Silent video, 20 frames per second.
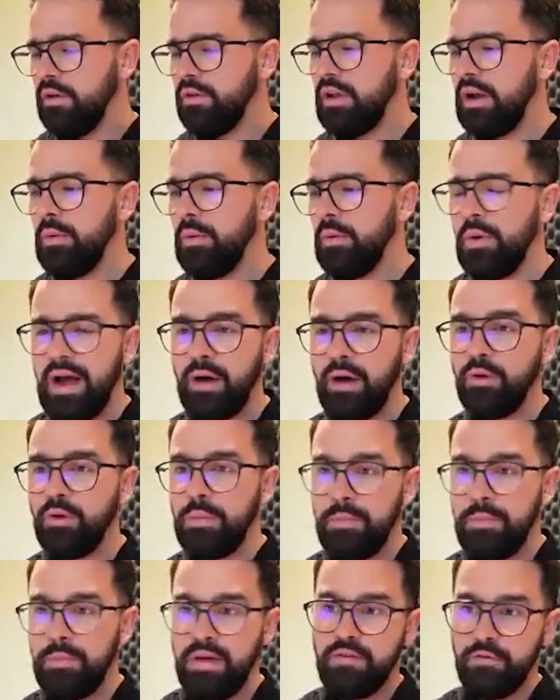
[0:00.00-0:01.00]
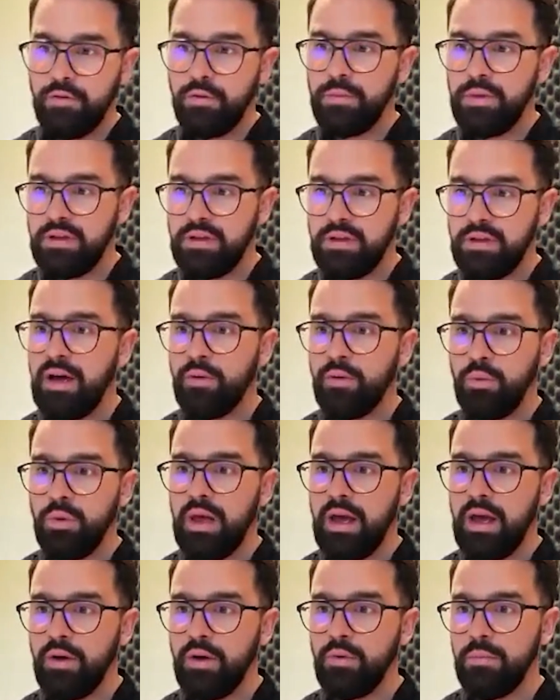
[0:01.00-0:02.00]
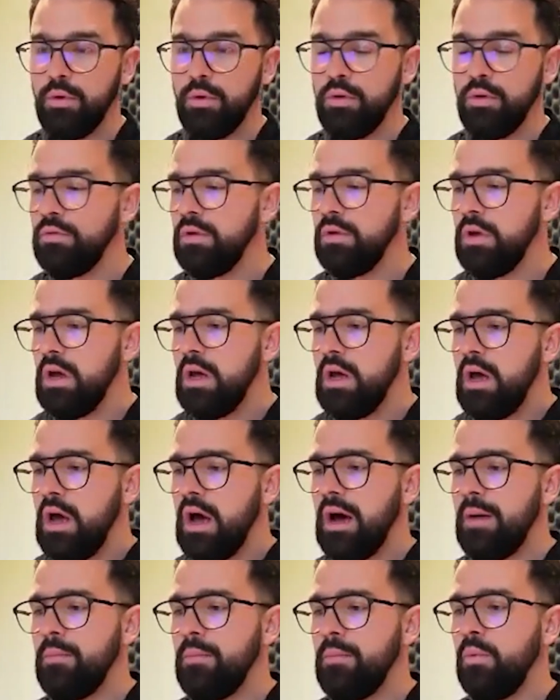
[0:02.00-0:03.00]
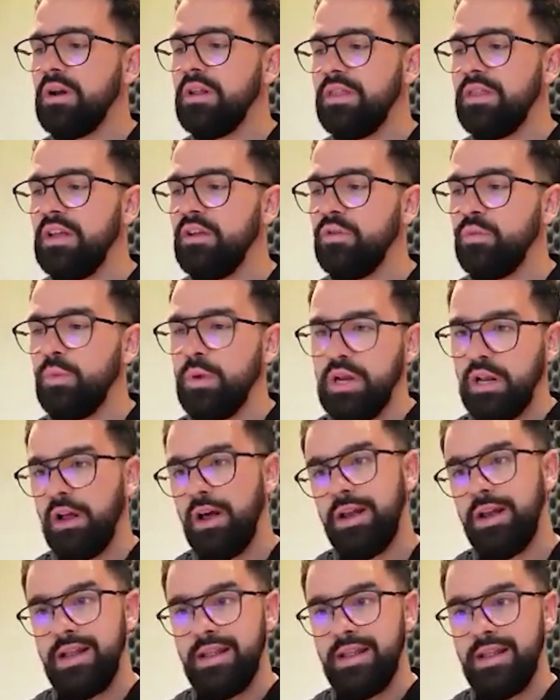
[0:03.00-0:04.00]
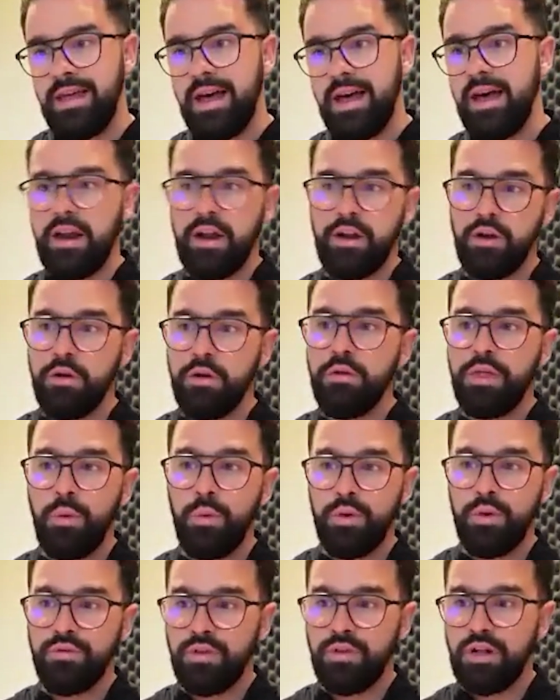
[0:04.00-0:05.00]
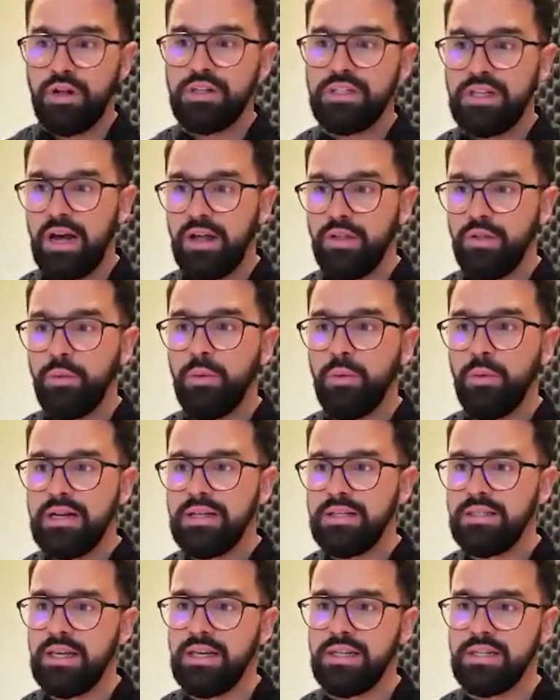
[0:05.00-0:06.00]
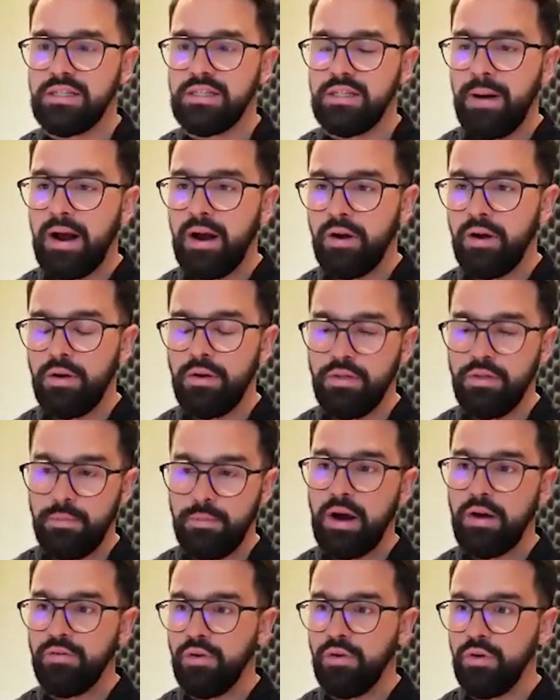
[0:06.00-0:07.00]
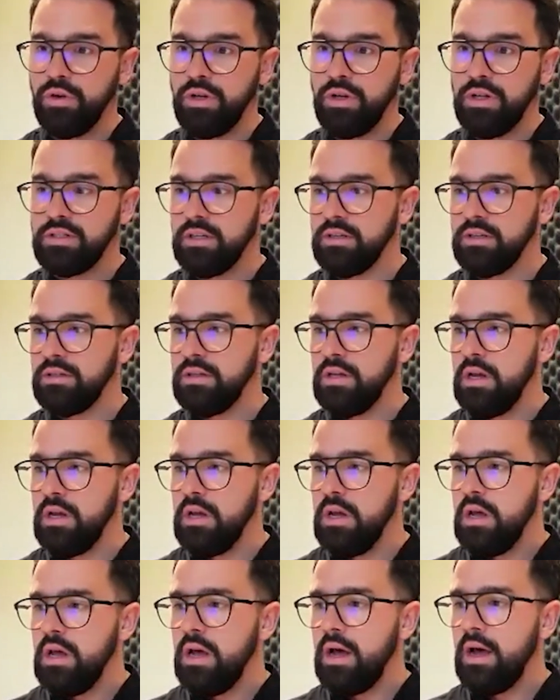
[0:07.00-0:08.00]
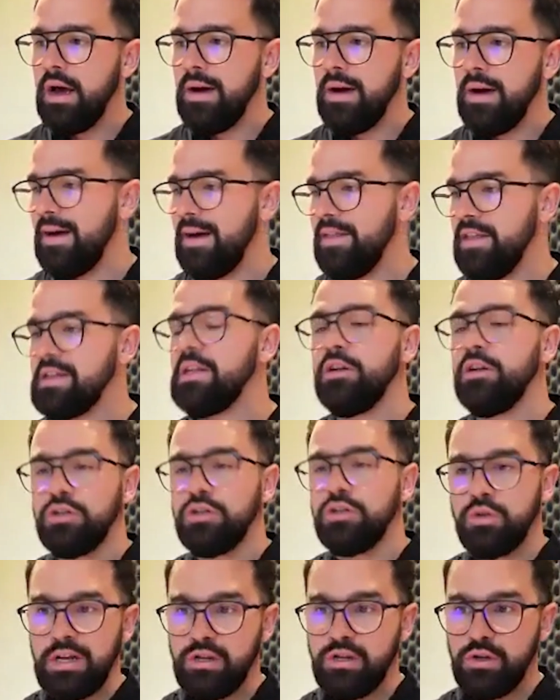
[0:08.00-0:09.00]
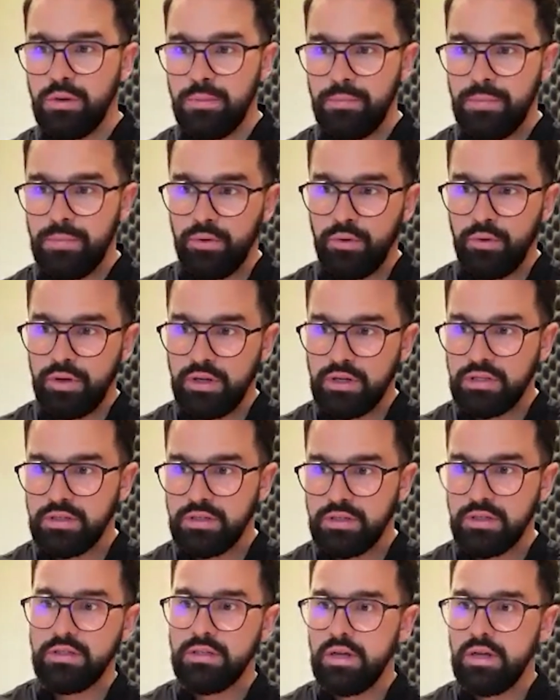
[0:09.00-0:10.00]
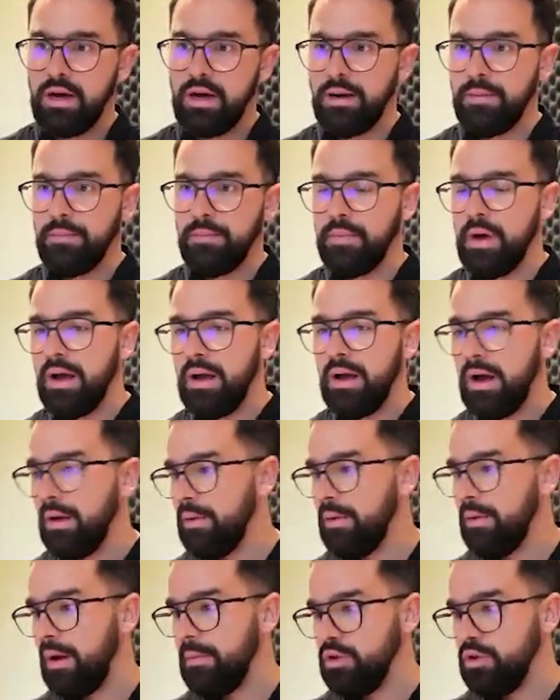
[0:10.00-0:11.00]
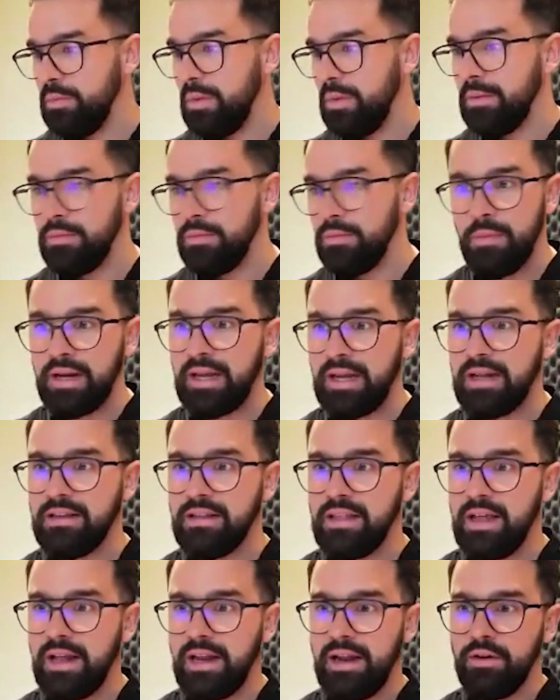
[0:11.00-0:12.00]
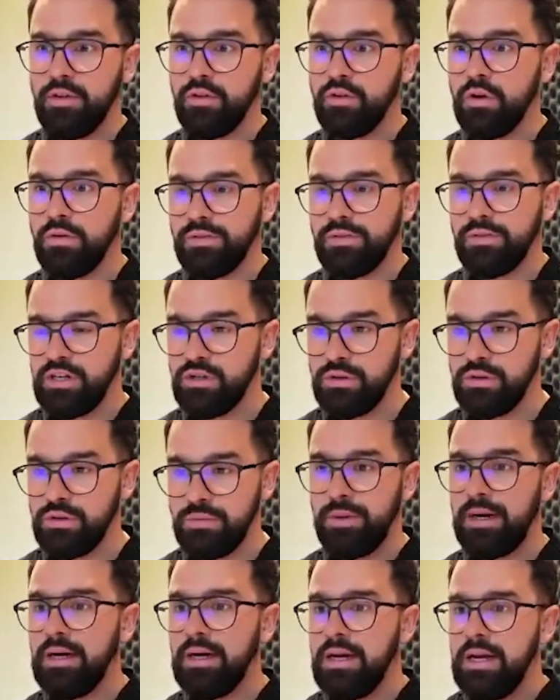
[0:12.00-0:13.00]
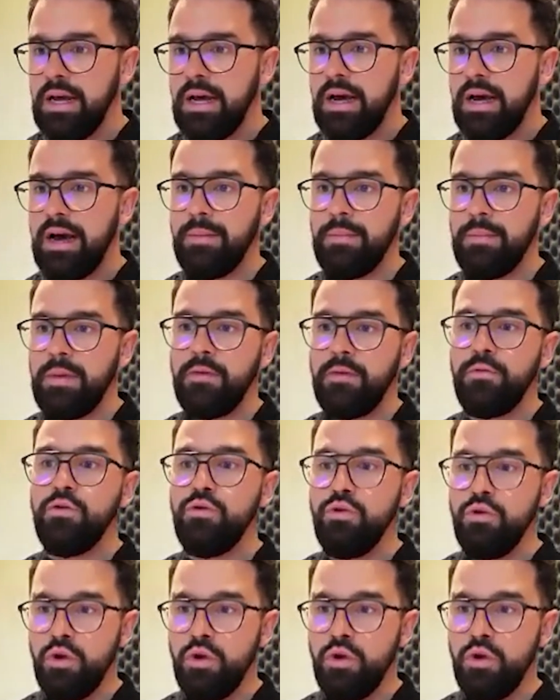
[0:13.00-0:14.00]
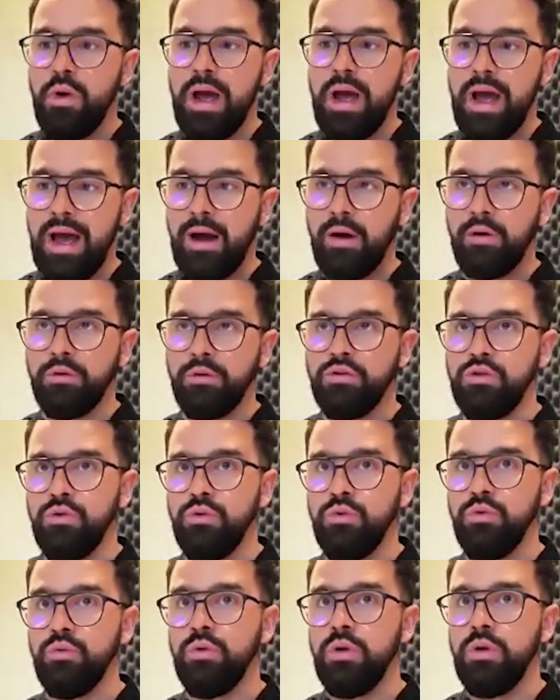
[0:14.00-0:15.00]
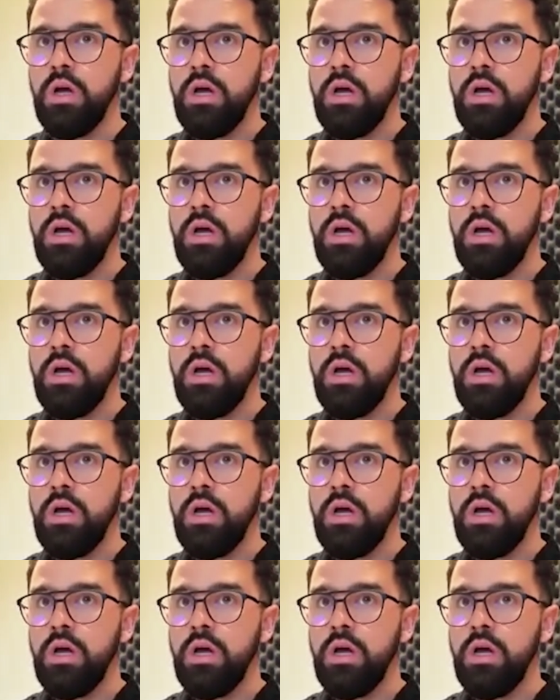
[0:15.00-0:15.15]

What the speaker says: was like, well, how do we pivot from this? How do we move? But one of the things we learned in that, and I don't think we'd have learned it otherwise, is the power of audiences. And there's lots of ways you can build audiences. You might get to that later in this conversation, but if you know how to